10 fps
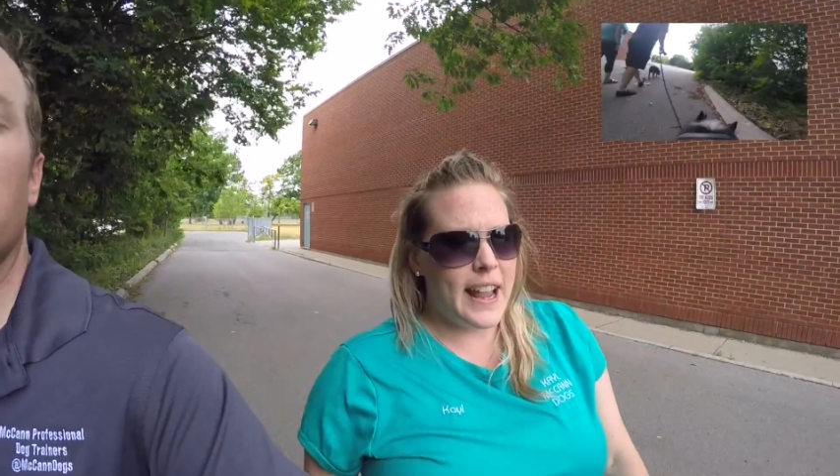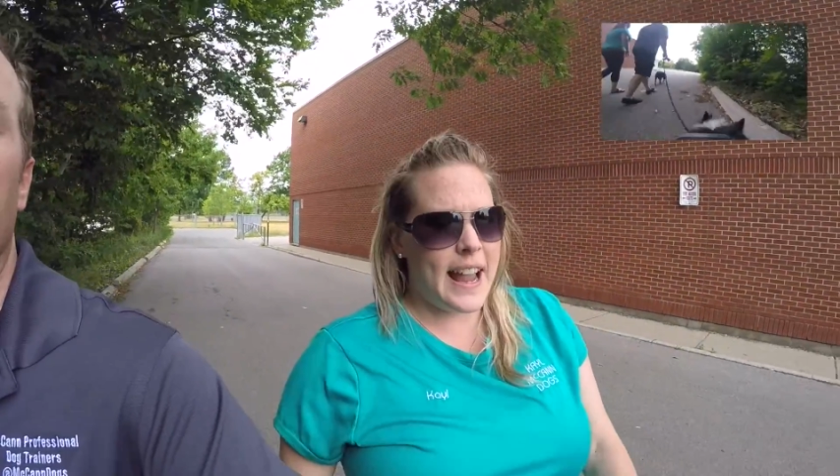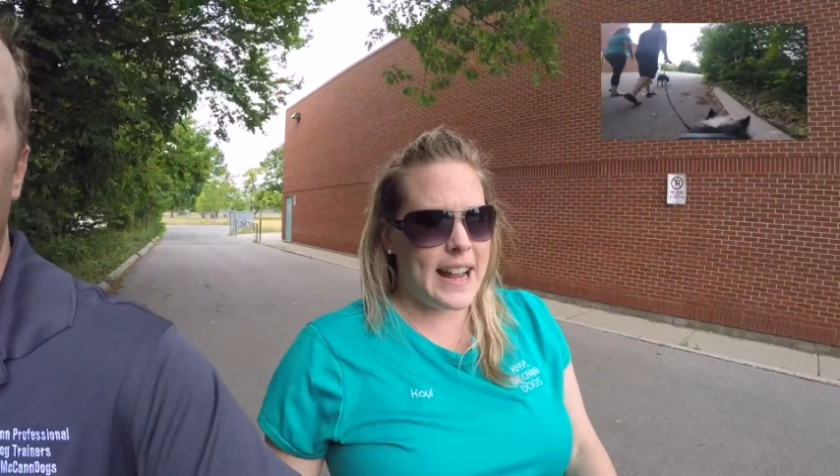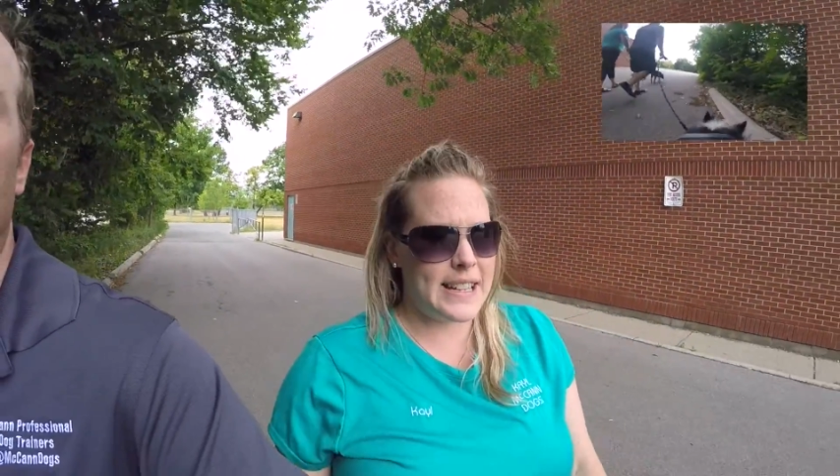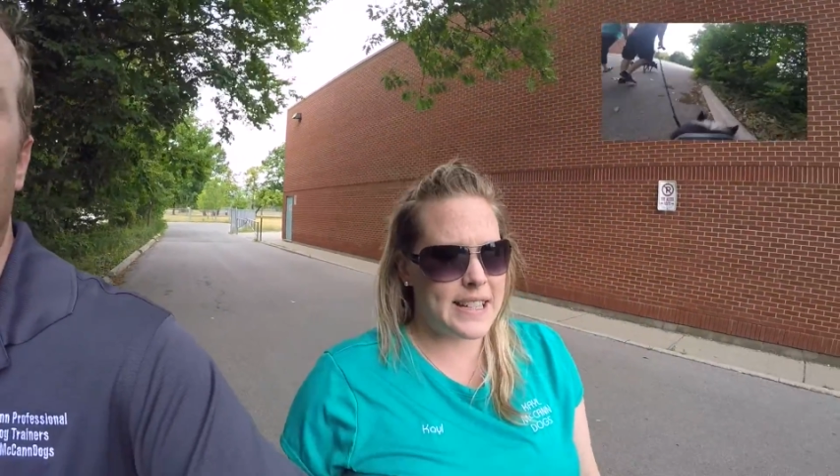
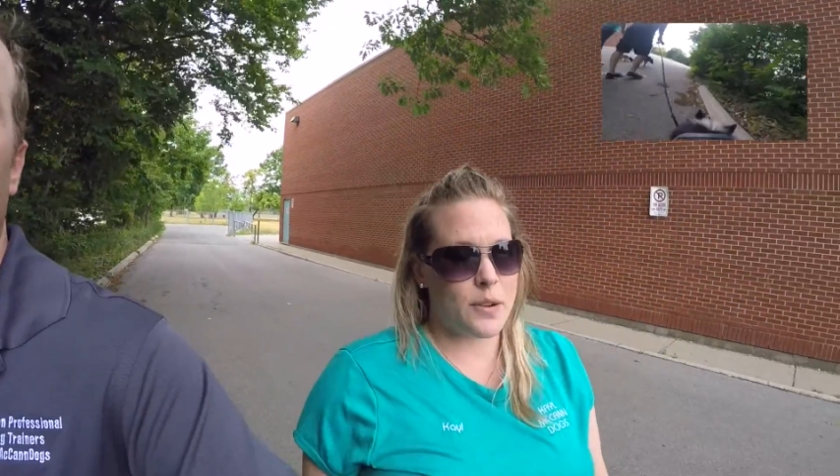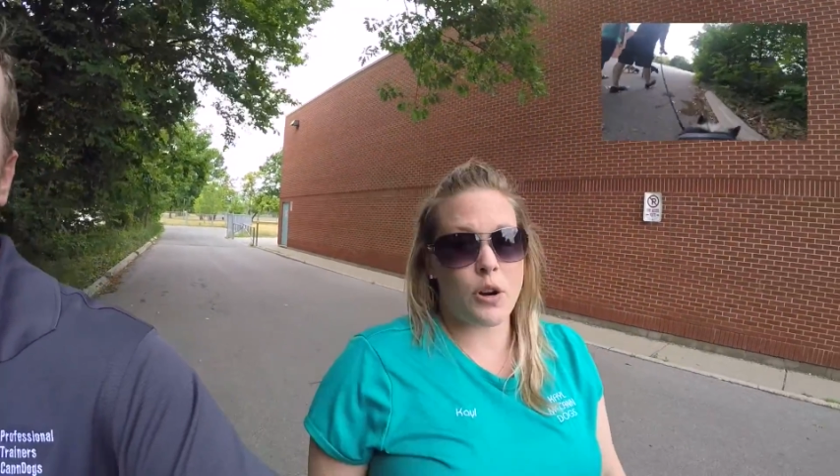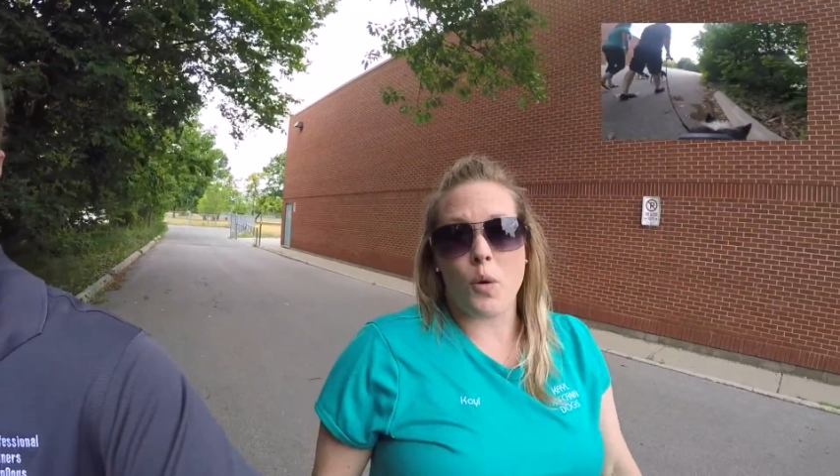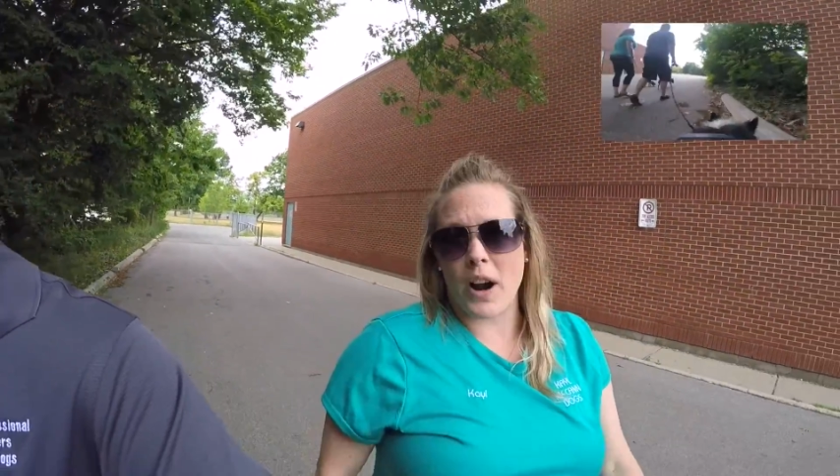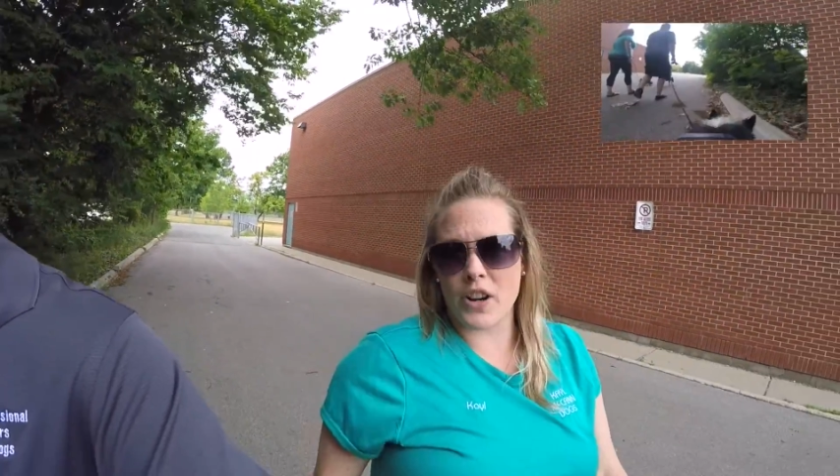and
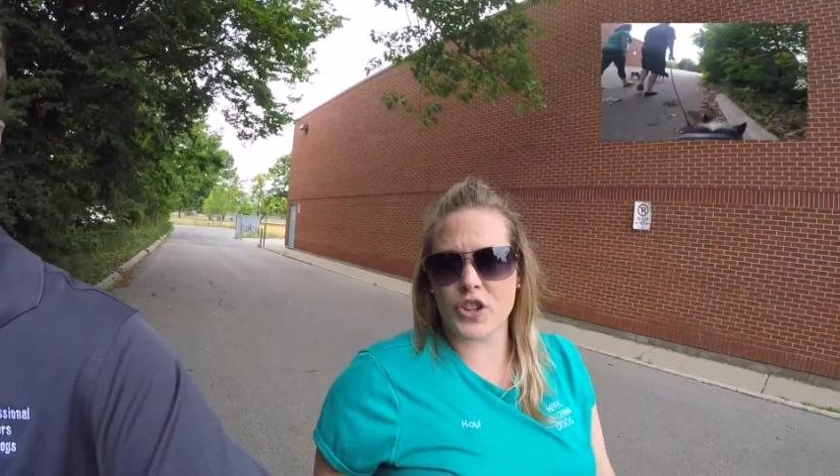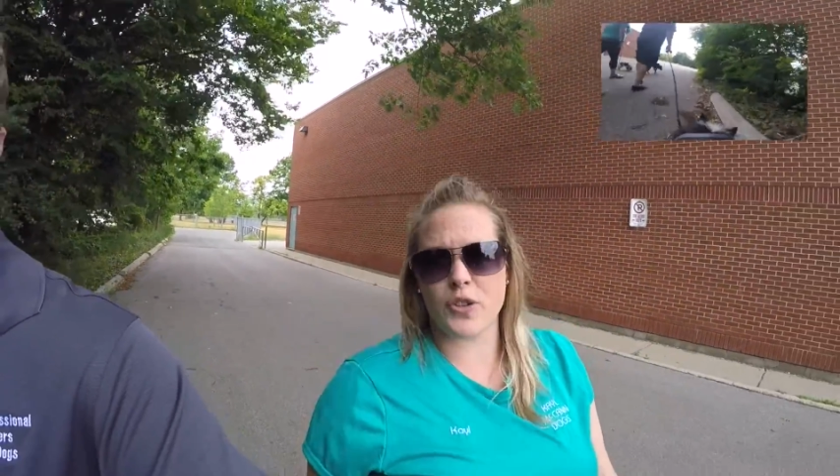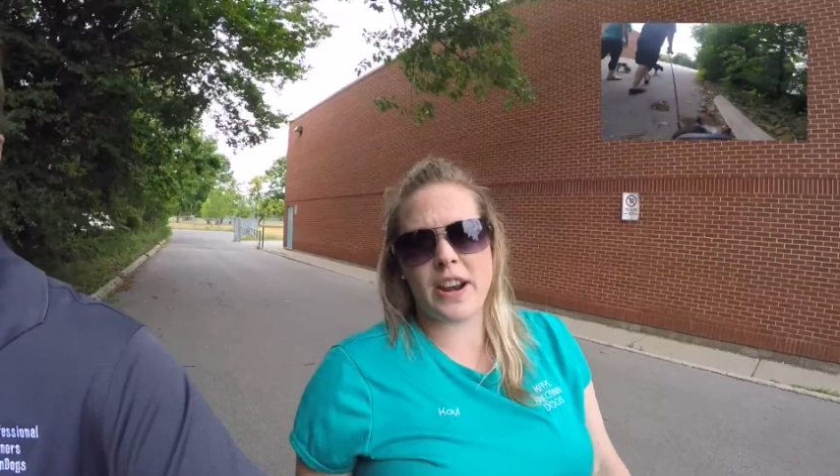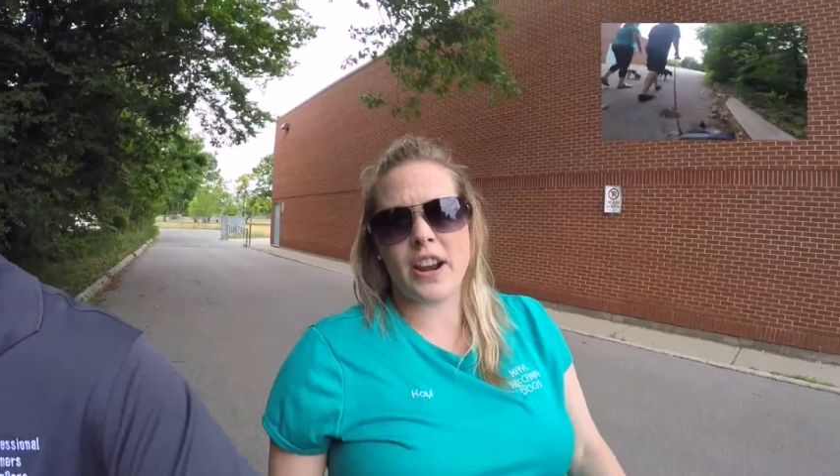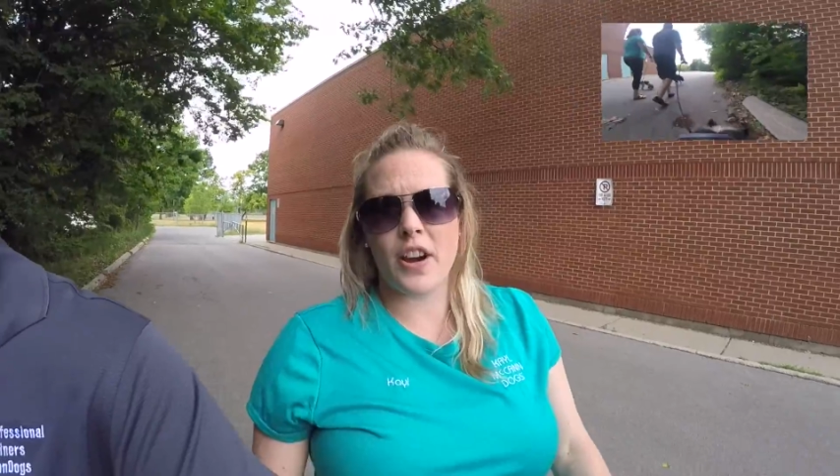requires
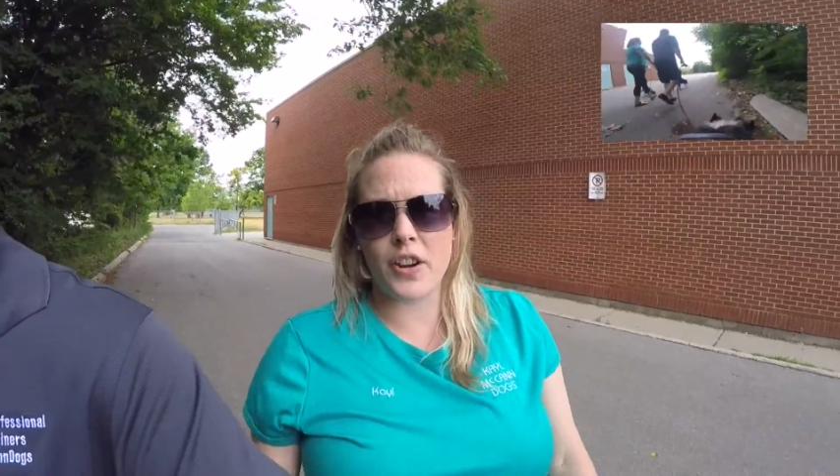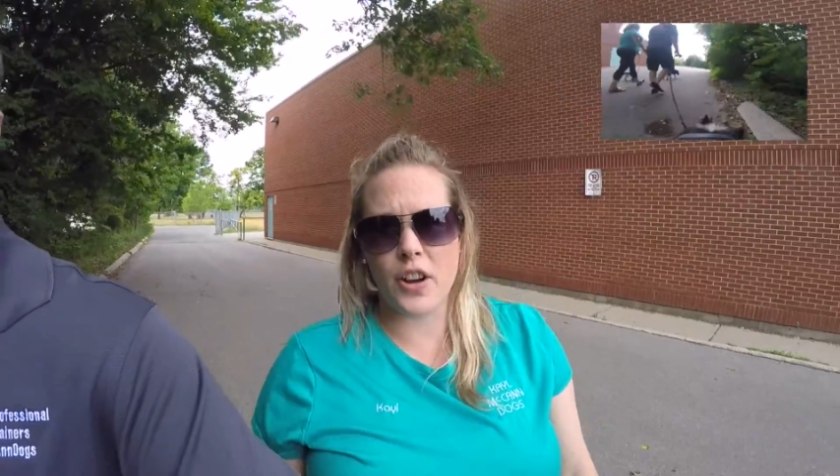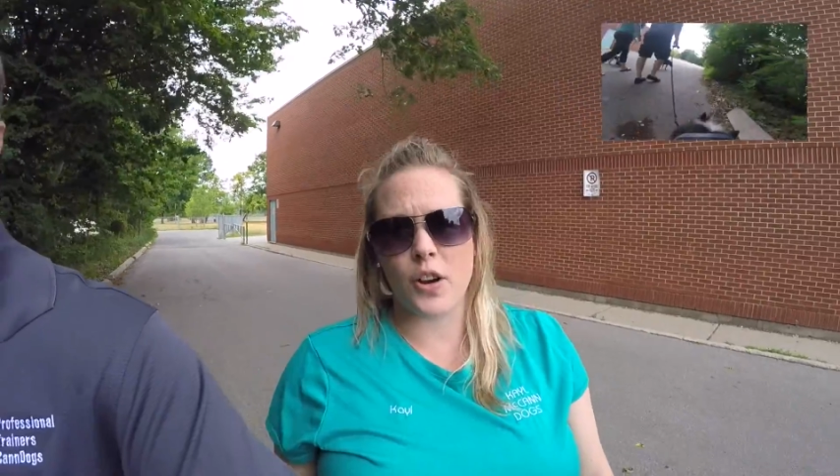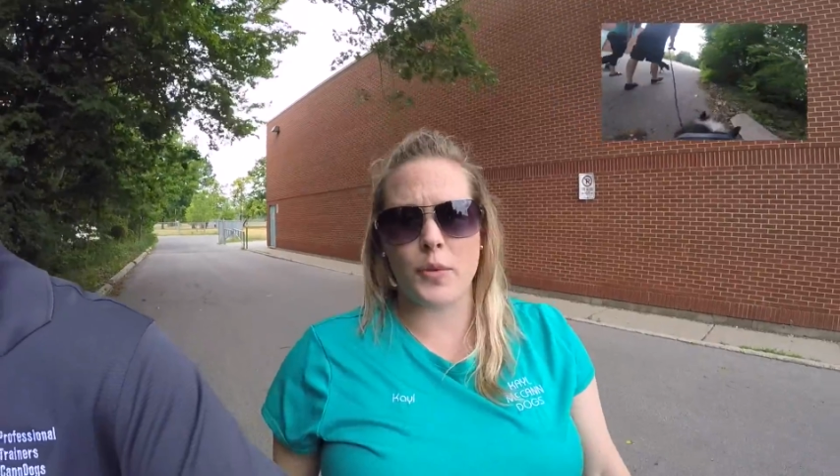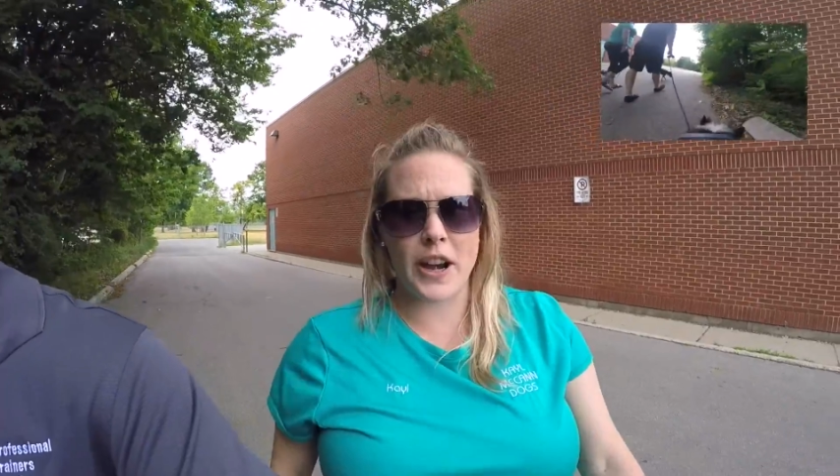training on
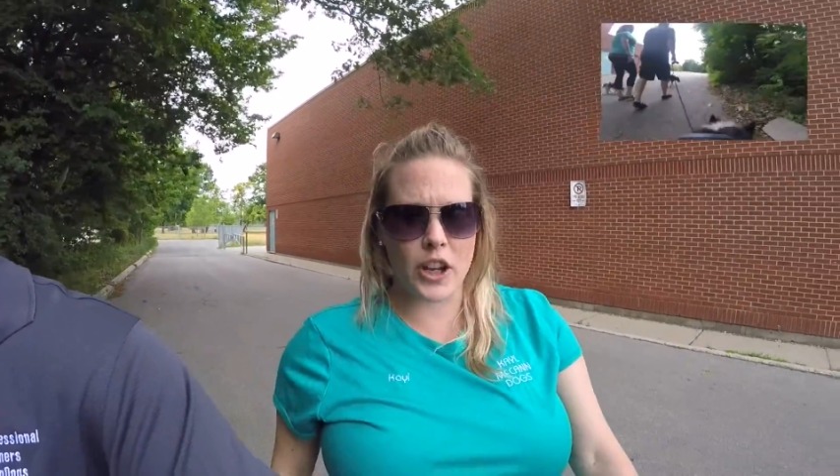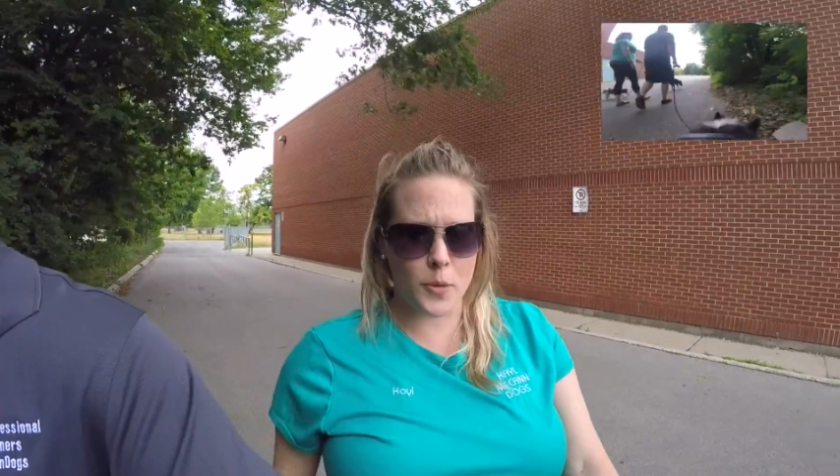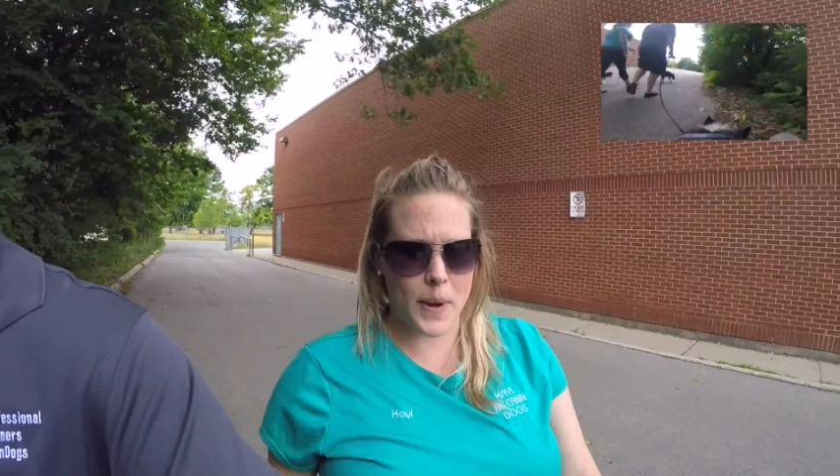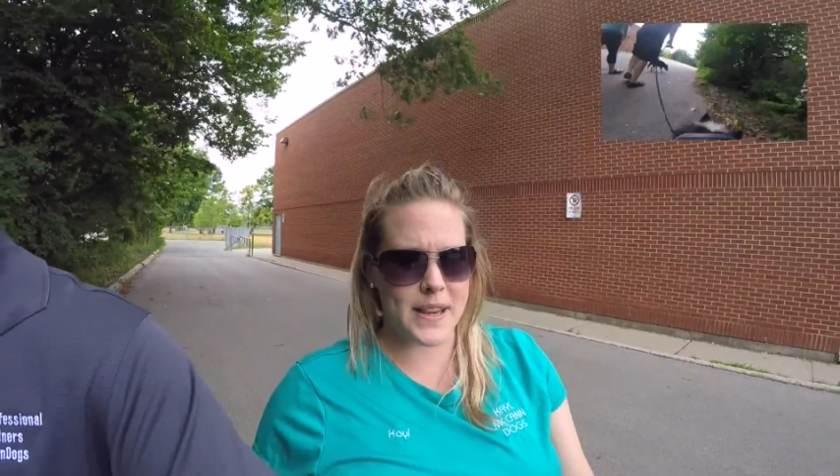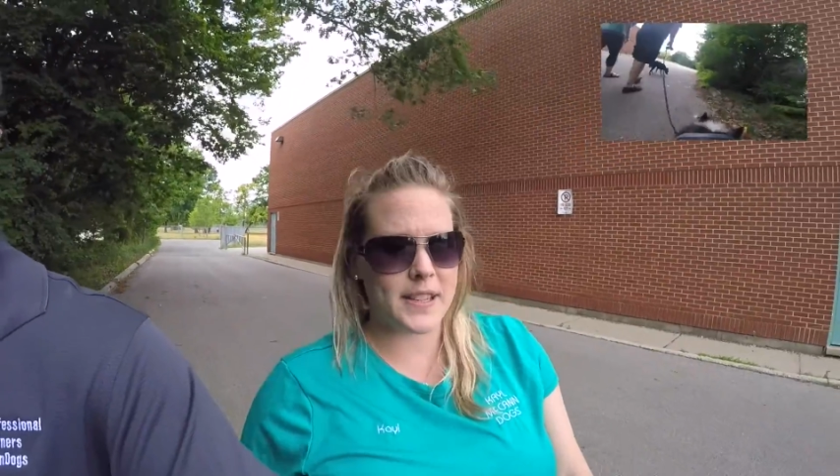a regular
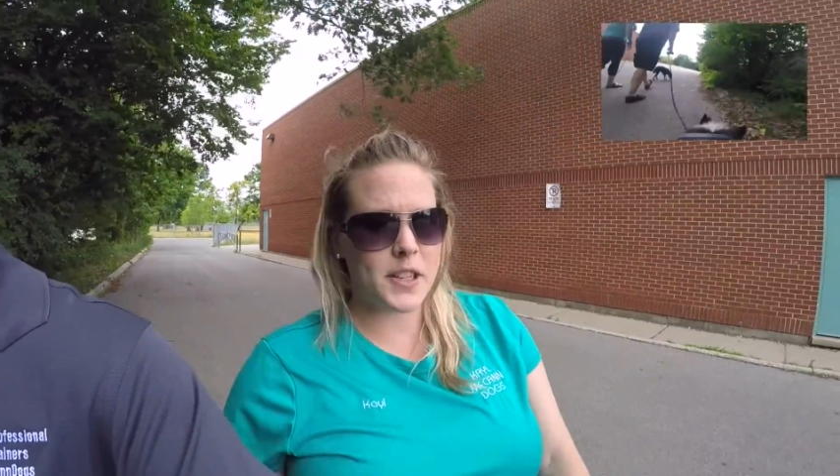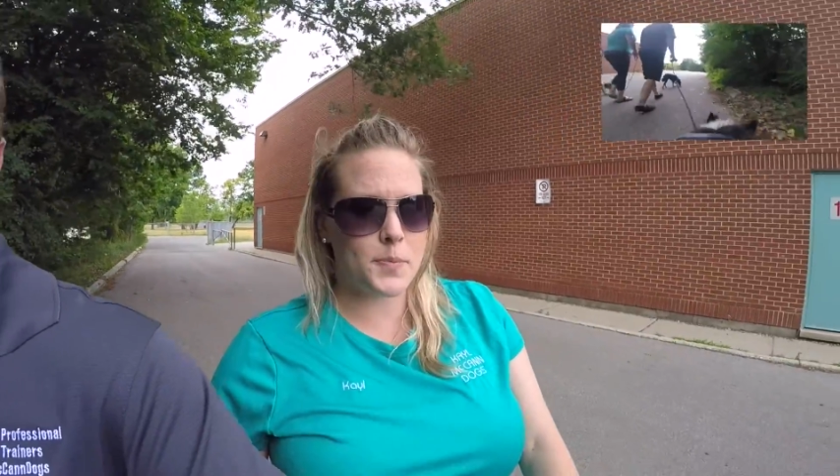basis.